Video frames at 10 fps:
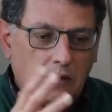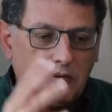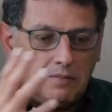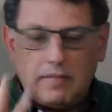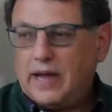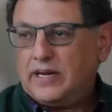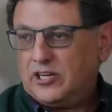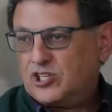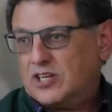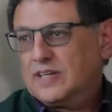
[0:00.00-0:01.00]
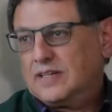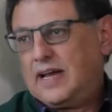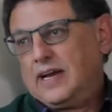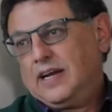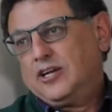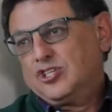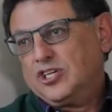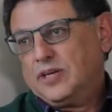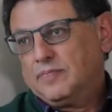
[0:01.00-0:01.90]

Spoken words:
we manage that energy.